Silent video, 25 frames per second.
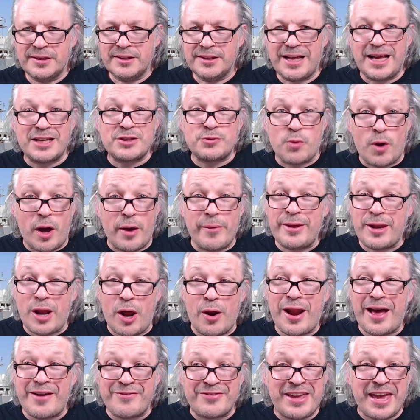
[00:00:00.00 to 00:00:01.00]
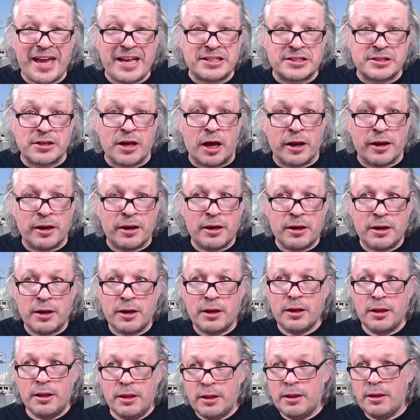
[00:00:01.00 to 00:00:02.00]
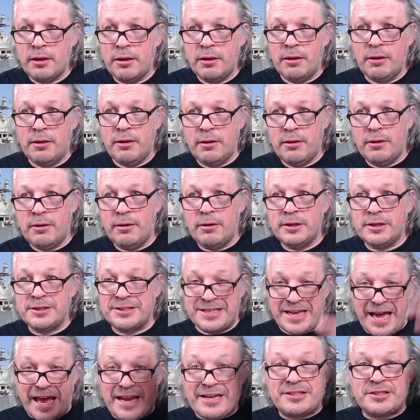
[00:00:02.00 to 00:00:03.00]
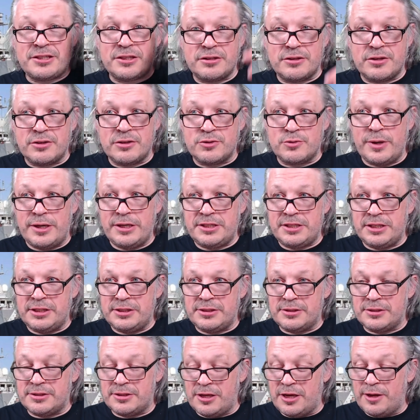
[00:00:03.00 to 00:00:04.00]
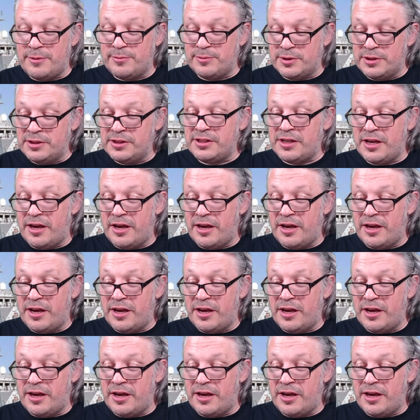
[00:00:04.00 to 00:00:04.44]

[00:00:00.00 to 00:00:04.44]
That's why we don't have kids on. It's against Twitch's terms and